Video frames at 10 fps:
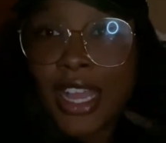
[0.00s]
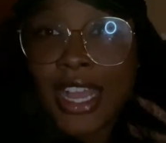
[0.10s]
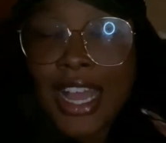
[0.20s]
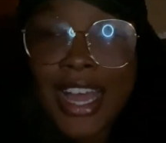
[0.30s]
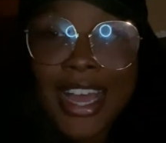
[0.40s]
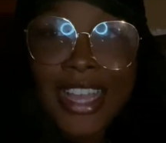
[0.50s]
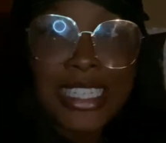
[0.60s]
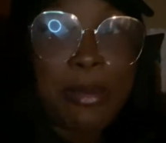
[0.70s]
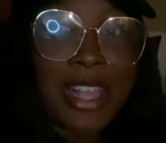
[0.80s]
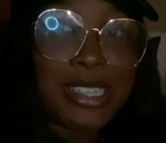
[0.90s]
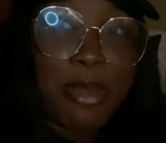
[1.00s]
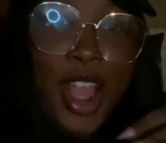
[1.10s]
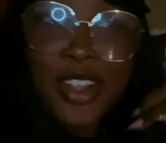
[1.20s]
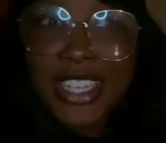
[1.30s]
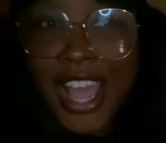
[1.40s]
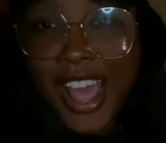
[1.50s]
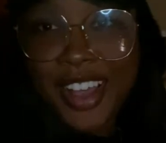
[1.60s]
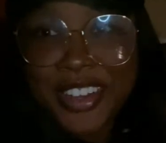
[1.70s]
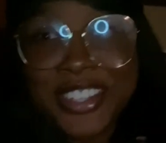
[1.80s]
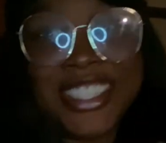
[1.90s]
Guys, I'm at Tamara's
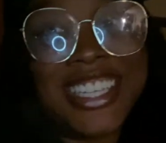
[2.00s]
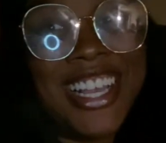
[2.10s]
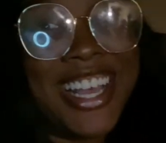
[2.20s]
house.